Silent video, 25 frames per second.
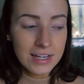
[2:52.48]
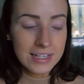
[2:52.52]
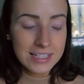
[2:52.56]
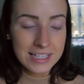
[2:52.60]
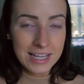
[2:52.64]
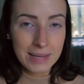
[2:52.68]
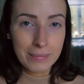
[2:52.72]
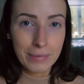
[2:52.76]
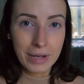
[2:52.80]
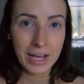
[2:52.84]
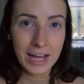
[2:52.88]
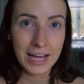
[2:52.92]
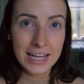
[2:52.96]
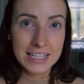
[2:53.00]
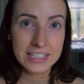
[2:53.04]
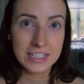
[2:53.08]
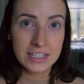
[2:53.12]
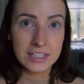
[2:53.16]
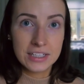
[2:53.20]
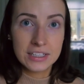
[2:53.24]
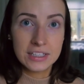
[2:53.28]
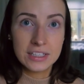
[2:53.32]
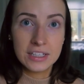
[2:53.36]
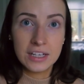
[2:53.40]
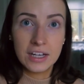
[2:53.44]
to get my hair
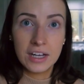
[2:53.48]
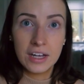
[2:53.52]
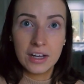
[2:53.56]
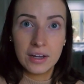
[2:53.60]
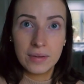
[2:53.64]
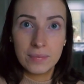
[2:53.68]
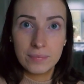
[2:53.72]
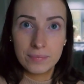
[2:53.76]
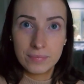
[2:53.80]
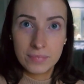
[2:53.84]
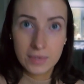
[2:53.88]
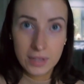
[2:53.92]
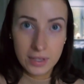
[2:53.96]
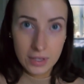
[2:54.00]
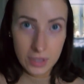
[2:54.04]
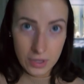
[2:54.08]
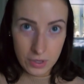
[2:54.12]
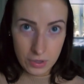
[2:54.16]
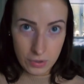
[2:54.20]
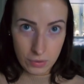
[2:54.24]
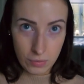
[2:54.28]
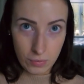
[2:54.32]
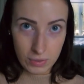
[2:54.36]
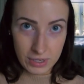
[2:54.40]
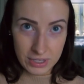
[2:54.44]
done,
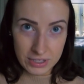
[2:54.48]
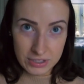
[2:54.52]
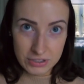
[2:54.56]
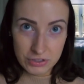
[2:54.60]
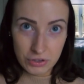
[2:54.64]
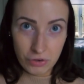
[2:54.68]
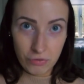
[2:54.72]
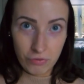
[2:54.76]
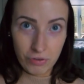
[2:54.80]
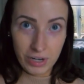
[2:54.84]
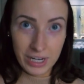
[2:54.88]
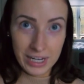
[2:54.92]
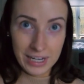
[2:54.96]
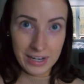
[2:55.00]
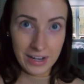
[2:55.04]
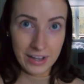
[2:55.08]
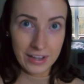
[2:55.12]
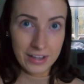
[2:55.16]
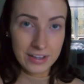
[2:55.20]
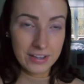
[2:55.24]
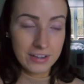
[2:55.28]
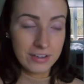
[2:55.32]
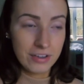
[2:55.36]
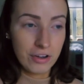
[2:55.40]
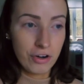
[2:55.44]
when it's not really
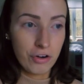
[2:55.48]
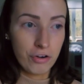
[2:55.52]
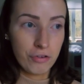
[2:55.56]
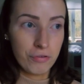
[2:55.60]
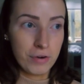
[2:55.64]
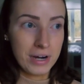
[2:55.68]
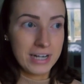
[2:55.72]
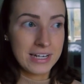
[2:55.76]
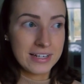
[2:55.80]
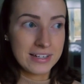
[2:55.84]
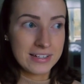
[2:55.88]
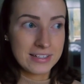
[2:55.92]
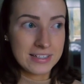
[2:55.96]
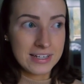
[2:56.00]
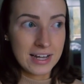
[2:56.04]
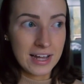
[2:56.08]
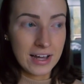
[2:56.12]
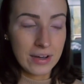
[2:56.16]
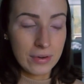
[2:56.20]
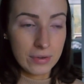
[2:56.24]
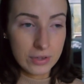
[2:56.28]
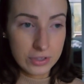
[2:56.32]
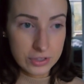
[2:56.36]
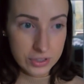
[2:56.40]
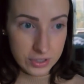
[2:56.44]
like horrendous
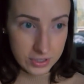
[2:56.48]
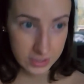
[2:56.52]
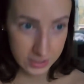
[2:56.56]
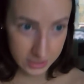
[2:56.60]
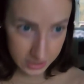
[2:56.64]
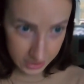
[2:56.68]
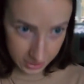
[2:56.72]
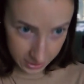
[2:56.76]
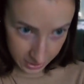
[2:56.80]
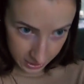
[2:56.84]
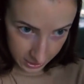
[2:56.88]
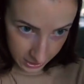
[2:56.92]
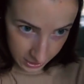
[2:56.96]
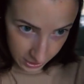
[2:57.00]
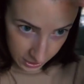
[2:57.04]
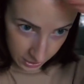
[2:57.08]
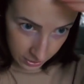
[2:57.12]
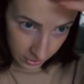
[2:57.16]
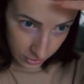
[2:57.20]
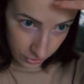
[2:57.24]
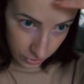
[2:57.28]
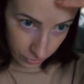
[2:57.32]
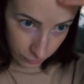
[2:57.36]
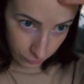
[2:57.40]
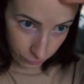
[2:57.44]
now. It's just
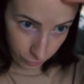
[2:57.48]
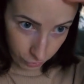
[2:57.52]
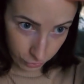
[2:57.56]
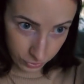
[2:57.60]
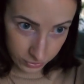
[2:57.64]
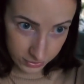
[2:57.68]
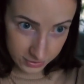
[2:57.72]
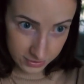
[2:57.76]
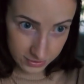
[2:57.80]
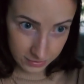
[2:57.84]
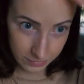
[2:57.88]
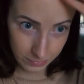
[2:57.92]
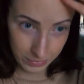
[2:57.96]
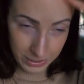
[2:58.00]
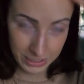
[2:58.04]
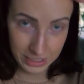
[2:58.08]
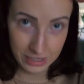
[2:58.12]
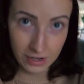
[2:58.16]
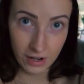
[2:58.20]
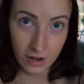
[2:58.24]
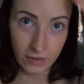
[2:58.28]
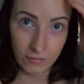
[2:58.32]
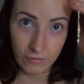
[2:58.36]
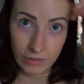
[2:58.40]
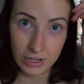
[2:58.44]
the roots, I mean, you
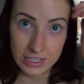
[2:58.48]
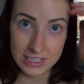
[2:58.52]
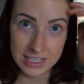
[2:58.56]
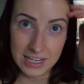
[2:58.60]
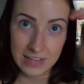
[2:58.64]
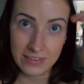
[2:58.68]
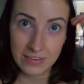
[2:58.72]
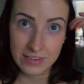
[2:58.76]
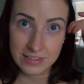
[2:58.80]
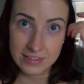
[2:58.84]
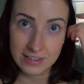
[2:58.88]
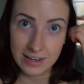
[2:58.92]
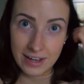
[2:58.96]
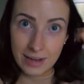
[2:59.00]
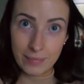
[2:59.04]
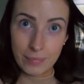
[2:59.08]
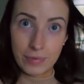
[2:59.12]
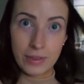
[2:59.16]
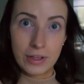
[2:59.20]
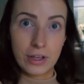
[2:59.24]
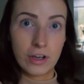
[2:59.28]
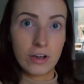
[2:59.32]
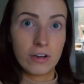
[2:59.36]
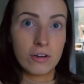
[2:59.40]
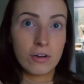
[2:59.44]
can't really see in this light, but
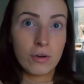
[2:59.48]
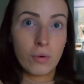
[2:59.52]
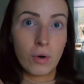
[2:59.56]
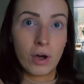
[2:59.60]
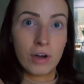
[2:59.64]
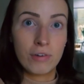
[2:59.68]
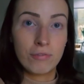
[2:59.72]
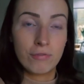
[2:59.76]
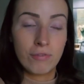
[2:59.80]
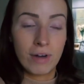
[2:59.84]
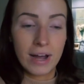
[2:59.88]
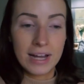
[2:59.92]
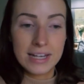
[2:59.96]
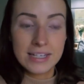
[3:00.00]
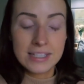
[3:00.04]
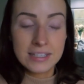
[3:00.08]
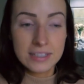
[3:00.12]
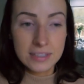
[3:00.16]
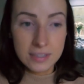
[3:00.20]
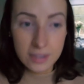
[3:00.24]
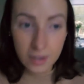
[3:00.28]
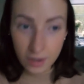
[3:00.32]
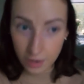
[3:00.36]
they go quite red.